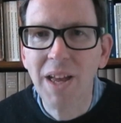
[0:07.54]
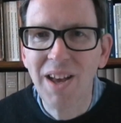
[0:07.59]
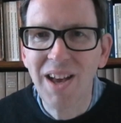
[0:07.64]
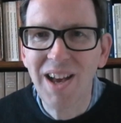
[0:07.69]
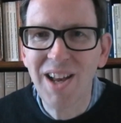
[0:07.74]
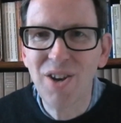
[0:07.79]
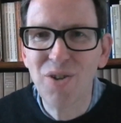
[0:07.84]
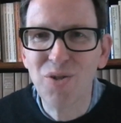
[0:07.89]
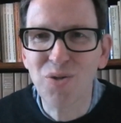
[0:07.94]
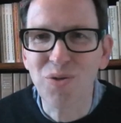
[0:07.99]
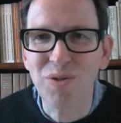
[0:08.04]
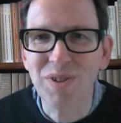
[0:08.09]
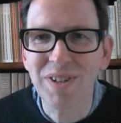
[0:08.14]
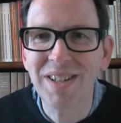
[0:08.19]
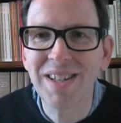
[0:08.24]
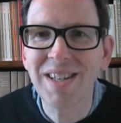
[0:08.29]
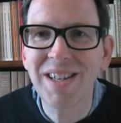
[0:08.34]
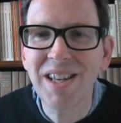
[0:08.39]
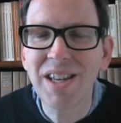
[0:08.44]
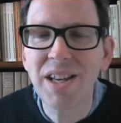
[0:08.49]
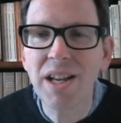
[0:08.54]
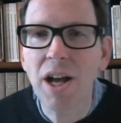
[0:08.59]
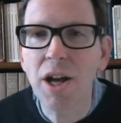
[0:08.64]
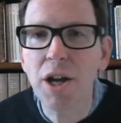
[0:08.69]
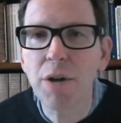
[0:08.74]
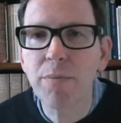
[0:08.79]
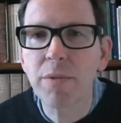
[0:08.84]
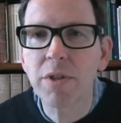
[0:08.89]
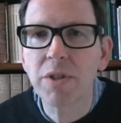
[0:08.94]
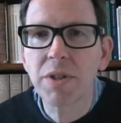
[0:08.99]
Hello.
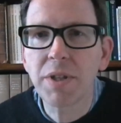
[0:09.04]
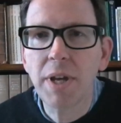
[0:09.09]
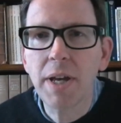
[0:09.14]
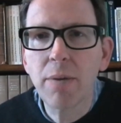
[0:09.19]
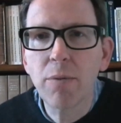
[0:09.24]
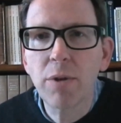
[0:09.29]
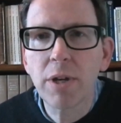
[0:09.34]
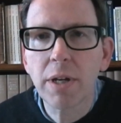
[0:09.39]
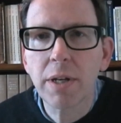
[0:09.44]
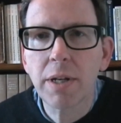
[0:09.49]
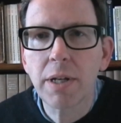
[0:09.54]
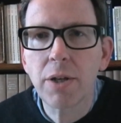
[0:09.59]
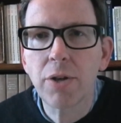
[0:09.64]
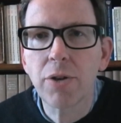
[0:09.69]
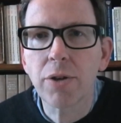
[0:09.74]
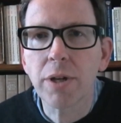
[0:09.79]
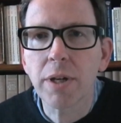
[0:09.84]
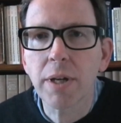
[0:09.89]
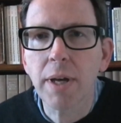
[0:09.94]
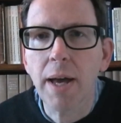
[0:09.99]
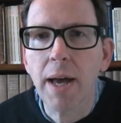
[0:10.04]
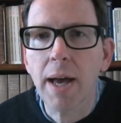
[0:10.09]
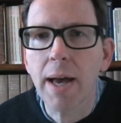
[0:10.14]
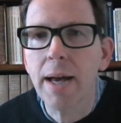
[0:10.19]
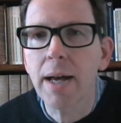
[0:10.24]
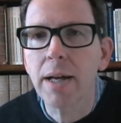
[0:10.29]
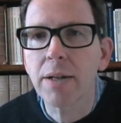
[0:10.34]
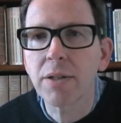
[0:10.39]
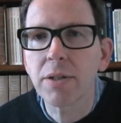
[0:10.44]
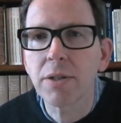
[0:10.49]
Today we're going to look
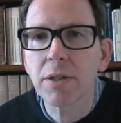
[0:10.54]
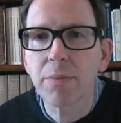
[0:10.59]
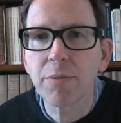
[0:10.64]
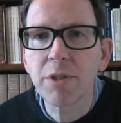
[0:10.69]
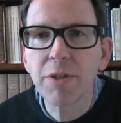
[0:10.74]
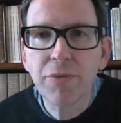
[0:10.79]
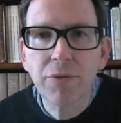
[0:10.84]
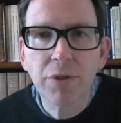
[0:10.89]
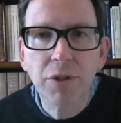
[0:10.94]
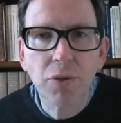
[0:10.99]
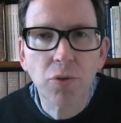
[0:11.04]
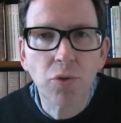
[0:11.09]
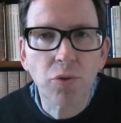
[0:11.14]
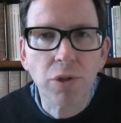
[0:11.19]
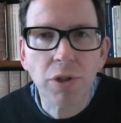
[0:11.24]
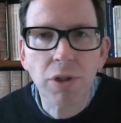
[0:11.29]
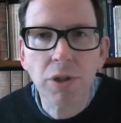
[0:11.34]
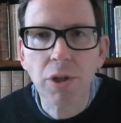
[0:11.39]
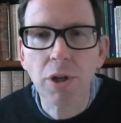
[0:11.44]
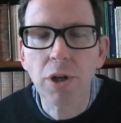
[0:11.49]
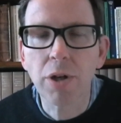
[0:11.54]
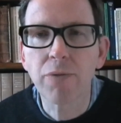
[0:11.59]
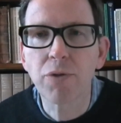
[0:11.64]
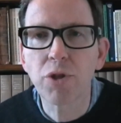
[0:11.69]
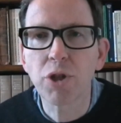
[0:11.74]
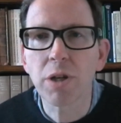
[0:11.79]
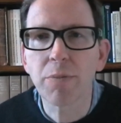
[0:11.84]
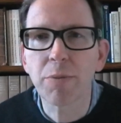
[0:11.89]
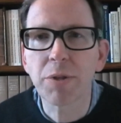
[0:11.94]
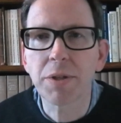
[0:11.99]
at some different sorts of
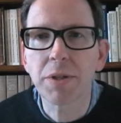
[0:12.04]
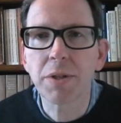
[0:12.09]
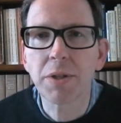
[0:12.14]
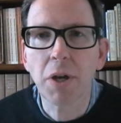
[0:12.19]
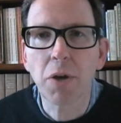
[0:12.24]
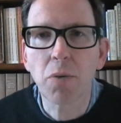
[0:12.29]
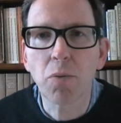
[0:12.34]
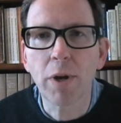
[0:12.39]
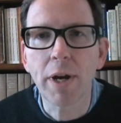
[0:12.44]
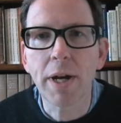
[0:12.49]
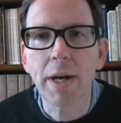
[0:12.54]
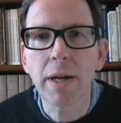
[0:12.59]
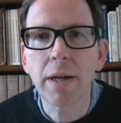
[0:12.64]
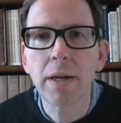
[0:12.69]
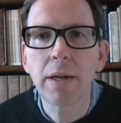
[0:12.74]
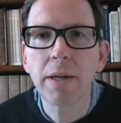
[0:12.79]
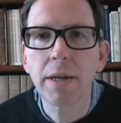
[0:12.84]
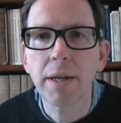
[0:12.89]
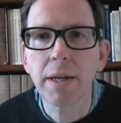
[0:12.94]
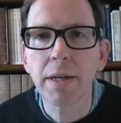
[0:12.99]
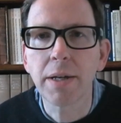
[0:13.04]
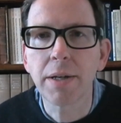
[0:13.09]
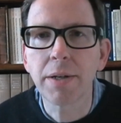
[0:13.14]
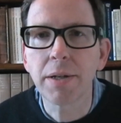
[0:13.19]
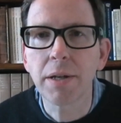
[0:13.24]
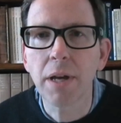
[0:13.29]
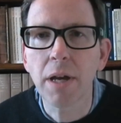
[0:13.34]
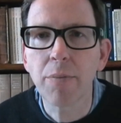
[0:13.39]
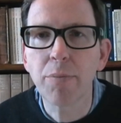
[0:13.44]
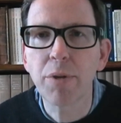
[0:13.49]
German stoneware in
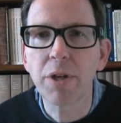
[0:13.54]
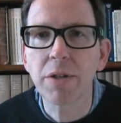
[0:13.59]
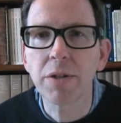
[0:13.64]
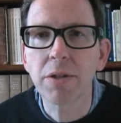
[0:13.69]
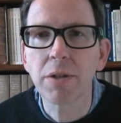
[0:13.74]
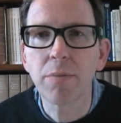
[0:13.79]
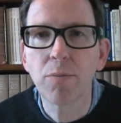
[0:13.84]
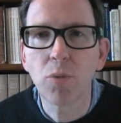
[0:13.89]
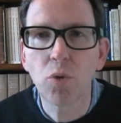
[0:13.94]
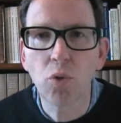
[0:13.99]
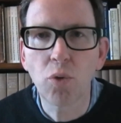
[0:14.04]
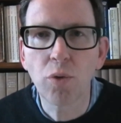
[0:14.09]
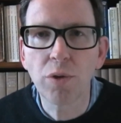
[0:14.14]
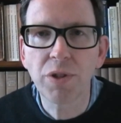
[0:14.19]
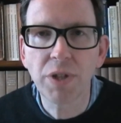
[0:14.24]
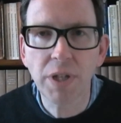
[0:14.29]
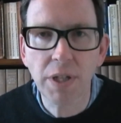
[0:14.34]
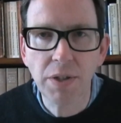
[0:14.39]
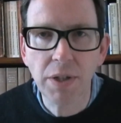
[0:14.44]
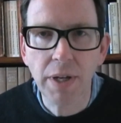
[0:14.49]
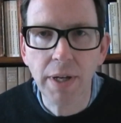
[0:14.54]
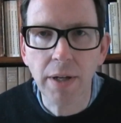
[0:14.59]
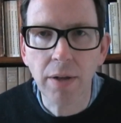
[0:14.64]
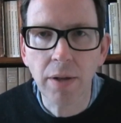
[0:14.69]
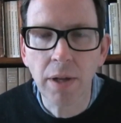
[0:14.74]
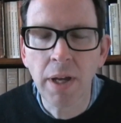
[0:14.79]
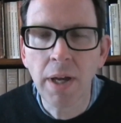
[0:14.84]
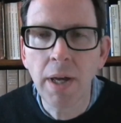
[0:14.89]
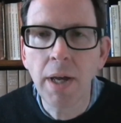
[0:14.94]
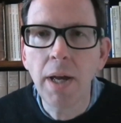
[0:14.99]
a bit more detail.
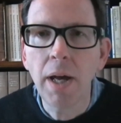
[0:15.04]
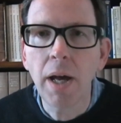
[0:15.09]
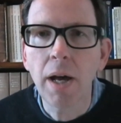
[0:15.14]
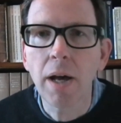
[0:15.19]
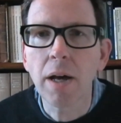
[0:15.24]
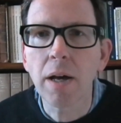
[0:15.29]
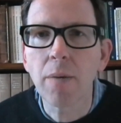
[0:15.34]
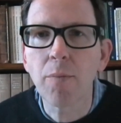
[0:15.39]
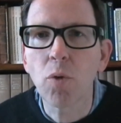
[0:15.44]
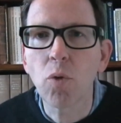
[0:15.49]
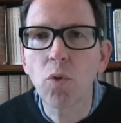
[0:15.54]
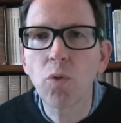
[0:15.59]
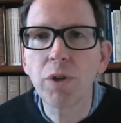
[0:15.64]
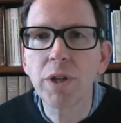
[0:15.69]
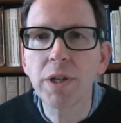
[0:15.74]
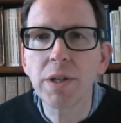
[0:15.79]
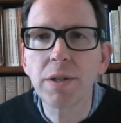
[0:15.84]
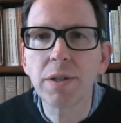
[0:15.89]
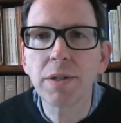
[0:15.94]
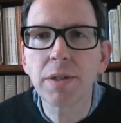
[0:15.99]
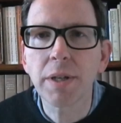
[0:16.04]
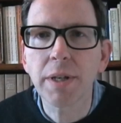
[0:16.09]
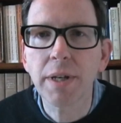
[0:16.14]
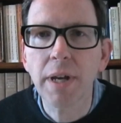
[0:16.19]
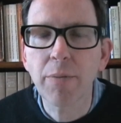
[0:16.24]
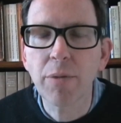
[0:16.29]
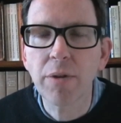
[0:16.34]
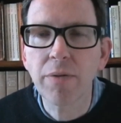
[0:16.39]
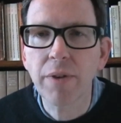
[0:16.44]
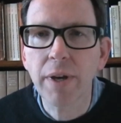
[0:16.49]
All these
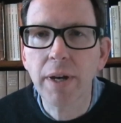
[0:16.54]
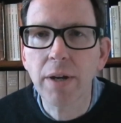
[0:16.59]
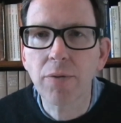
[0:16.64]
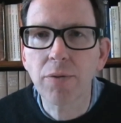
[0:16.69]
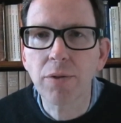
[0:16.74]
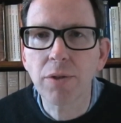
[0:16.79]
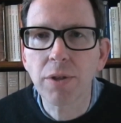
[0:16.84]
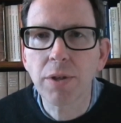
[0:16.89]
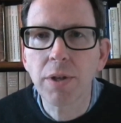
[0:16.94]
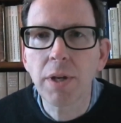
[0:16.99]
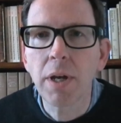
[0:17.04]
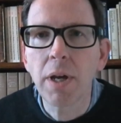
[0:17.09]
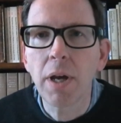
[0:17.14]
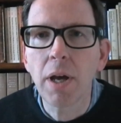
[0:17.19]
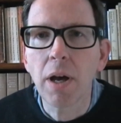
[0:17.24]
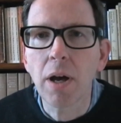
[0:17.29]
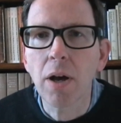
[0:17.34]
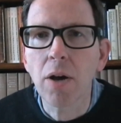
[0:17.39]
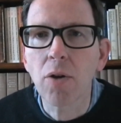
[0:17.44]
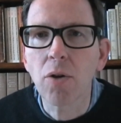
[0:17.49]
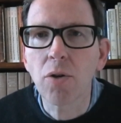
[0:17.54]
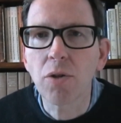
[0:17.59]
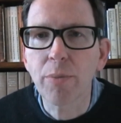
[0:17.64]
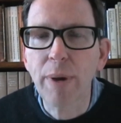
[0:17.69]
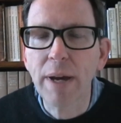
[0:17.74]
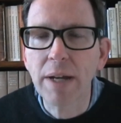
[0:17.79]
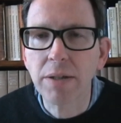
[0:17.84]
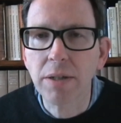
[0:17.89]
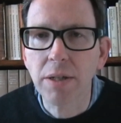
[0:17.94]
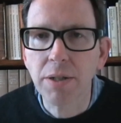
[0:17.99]
can be found on the
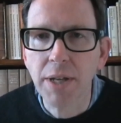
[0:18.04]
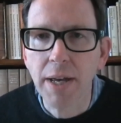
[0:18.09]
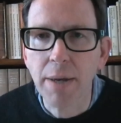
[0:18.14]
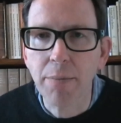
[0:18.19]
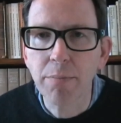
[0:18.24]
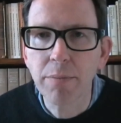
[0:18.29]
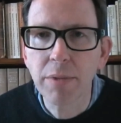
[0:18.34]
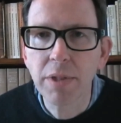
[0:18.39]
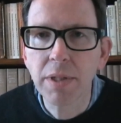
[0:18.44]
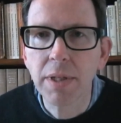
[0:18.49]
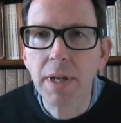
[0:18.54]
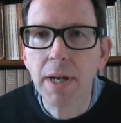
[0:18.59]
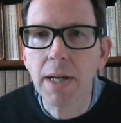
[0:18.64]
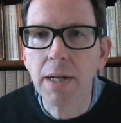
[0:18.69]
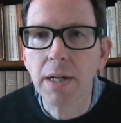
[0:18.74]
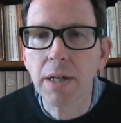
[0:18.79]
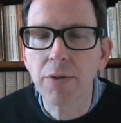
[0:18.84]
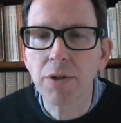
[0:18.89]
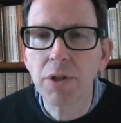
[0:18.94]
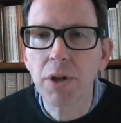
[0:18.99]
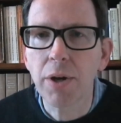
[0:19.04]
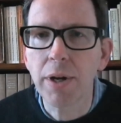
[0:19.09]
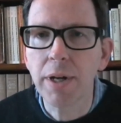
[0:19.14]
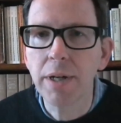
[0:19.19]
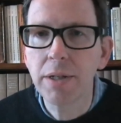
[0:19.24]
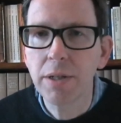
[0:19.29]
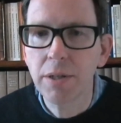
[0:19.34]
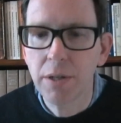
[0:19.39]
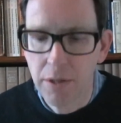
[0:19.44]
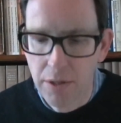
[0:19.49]
banks of the Thames at low
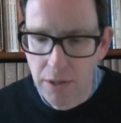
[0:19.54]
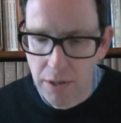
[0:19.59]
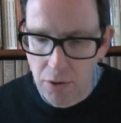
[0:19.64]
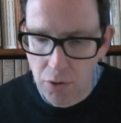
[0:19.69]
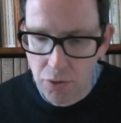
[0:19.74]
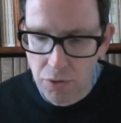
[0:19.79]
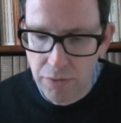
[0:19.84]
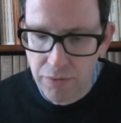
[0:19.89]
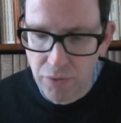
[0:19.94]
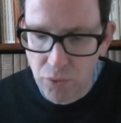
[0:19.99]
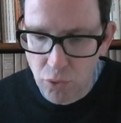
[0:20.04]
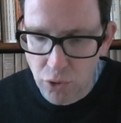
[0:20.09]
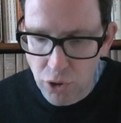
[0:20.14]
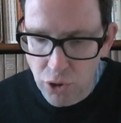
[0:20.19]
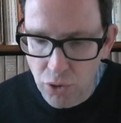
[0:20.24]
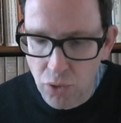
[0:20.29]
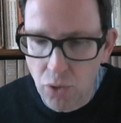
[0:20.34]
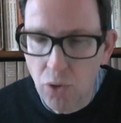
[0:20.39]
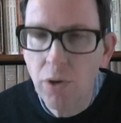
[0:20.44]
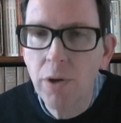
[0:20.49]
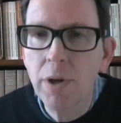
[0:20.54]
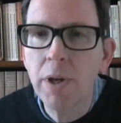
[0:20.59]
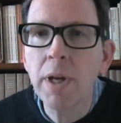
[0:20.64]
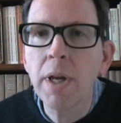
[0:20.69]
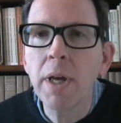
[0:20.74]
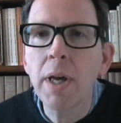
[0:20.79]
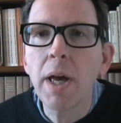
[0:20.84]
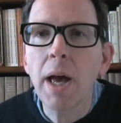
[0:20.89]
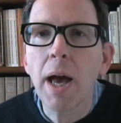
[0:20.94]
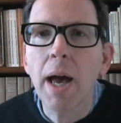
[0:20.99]
tide on the foreshore,
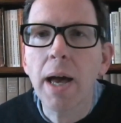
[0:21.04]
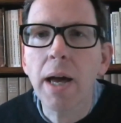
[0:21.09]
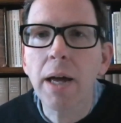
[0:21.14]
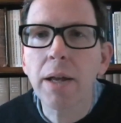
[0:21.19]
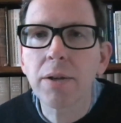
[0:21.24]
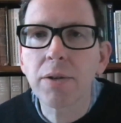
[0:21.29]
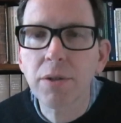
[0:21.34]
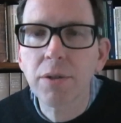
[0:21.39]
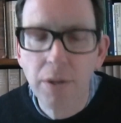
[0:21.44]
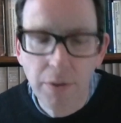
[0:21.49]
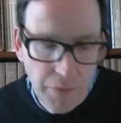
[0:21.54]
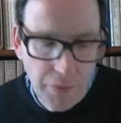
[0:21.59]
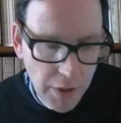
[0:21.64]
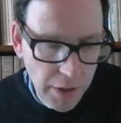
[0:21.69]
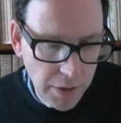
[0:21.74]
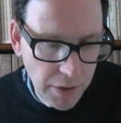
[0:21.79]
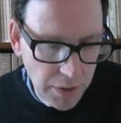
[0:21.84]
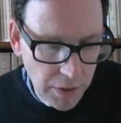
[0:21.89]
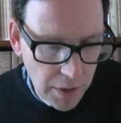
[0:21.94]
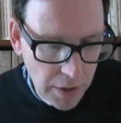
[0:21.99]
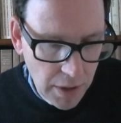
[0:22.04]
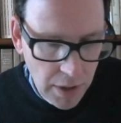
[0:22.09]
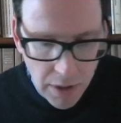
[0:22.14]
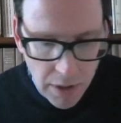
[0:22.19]
and the first